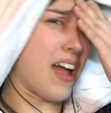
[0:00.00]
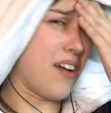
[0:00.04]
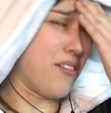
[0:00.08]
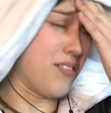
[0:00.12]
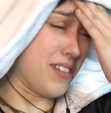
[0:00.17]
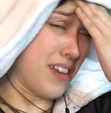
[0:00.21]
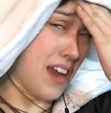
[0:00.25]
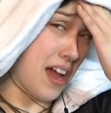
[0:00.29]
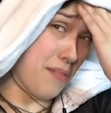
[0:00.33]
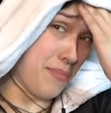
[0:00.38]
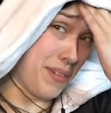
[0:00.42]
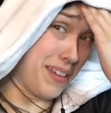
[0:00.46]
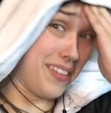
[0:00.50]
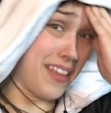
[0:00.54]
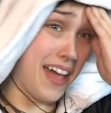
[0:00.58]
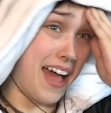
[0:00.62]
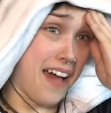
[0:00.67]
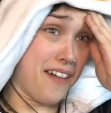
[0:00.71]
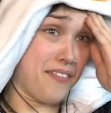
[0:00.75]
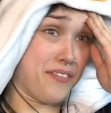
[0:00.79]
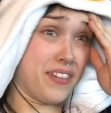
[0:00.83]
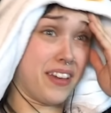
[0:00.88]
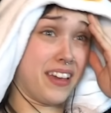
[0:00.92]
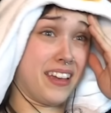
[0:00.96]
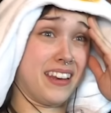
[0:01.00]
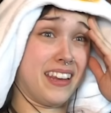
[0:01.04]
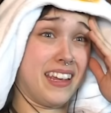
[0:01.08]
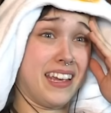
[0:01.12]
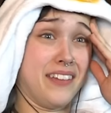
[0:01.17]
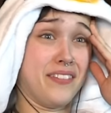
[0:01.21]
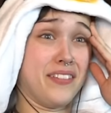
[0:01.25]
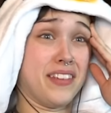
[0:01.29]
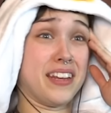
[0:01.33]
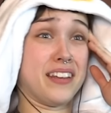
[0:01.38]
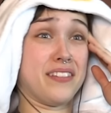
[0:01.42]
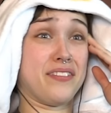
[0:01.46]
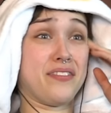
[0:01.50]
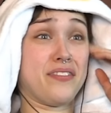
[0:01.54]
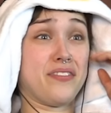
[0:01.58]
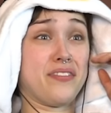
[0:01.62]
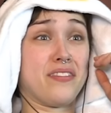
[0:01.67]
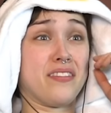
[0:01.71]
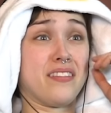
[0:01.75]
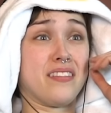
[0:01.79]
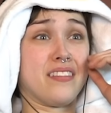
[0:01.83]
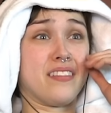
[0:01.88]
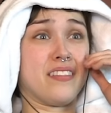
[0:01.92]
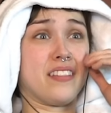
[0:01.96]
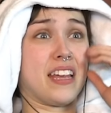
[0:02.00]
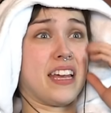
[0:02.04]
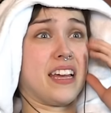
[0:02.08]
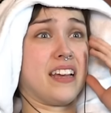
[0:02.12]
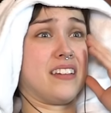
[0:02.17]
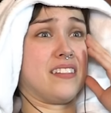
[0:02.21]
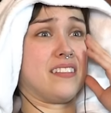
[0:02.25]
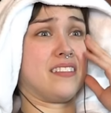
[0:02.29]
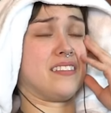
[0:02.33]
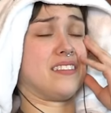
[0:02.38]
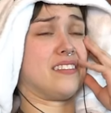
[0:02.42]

I would not be laughing, even if, like,